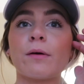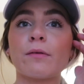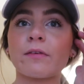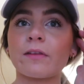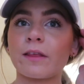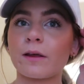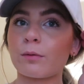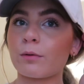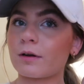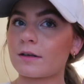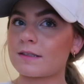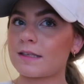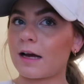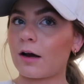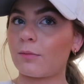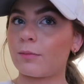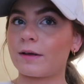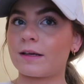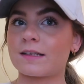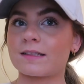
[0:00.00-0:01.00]
everything works
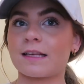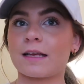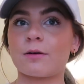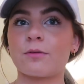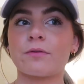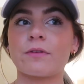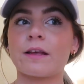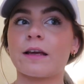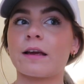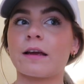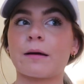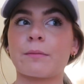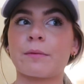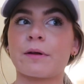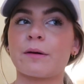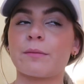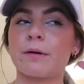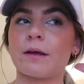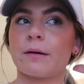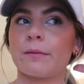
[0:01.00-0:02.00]
out, because I don't think I'm
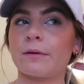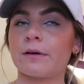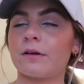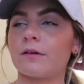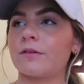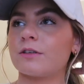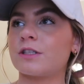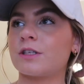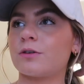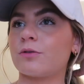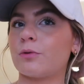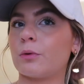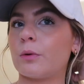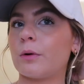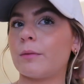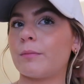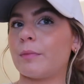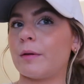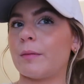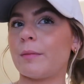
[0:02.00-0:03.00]
gonna be able
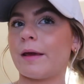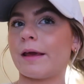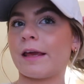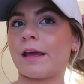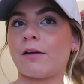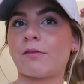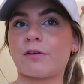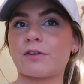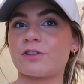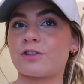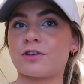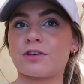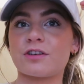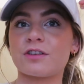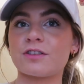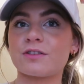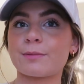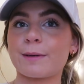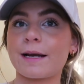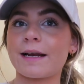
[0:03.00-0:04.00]
to be making
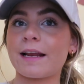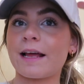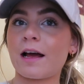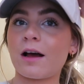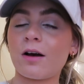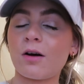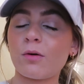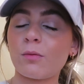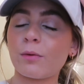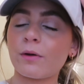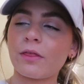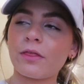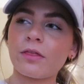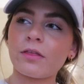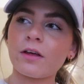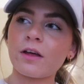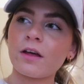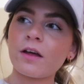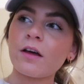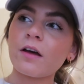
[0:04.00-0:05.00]
returns right now
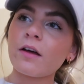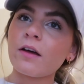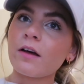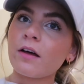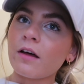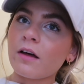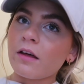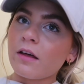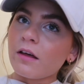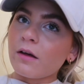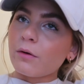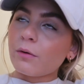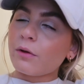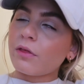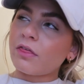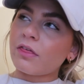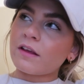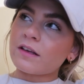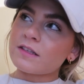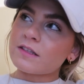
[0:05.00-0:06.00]

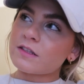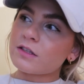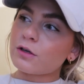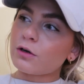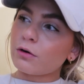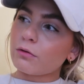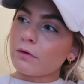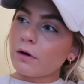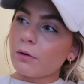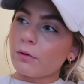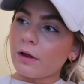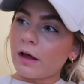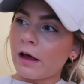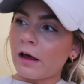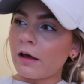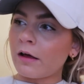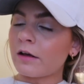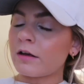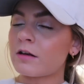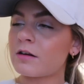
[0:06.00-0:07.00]
with this
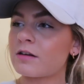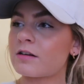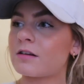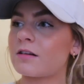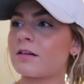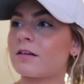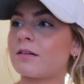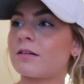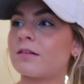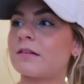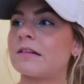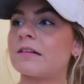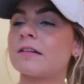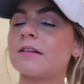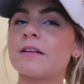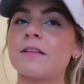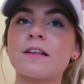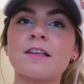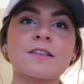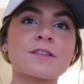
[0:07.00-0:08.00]
corona
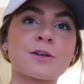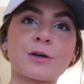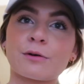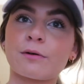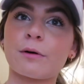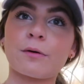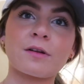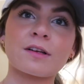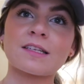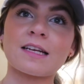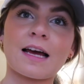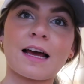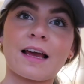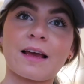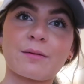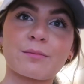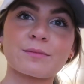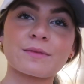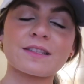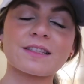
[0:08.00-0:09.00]
and these corona
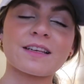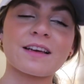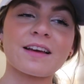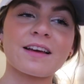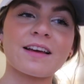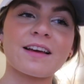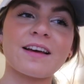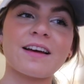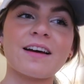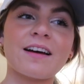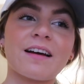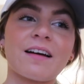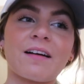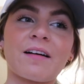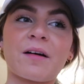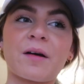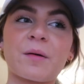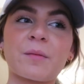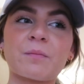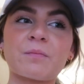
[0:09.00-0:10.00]
times.
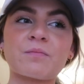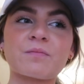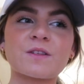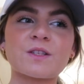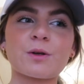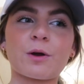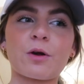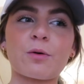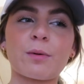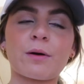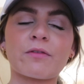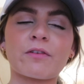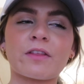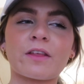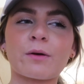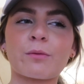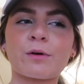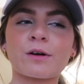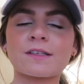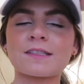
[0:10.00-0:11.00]
So I hope
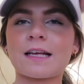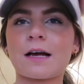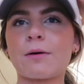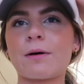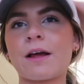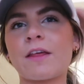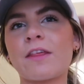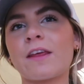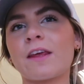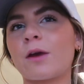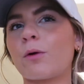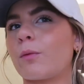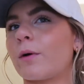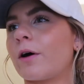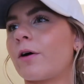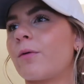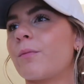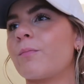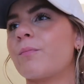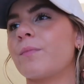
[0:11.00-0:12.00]
everything works out. I think it
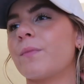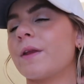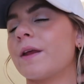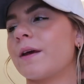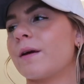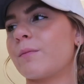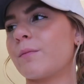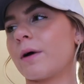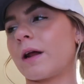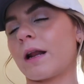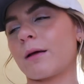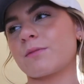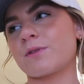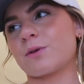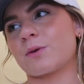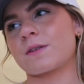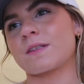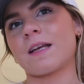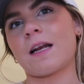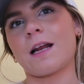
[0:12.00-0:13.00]
will. But I'm
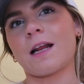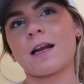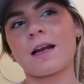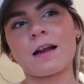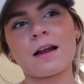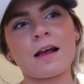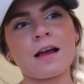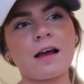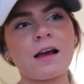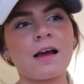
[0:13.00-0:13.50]
so excited.